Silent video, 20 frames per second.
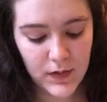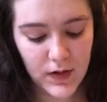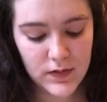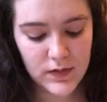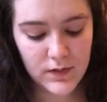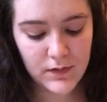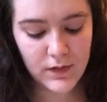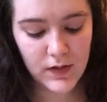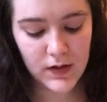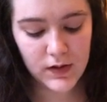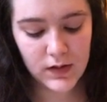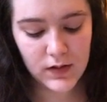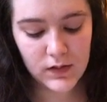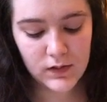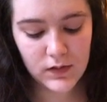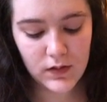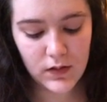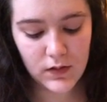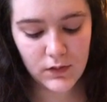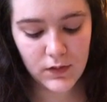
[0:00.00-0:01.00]
the findings
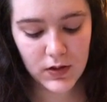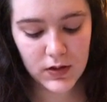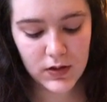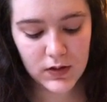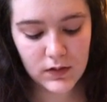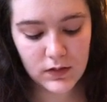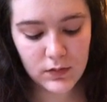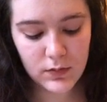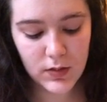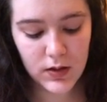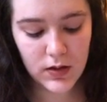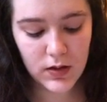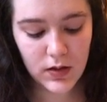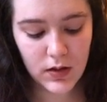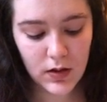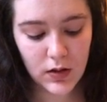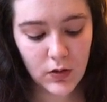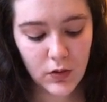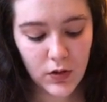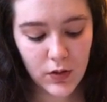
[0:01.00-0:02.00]
are ready to be
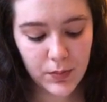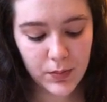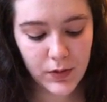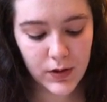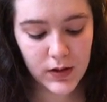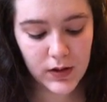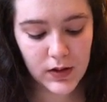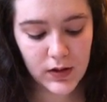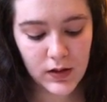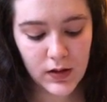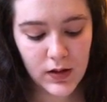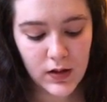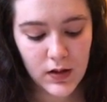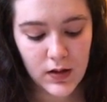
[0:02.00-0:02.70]
incorporated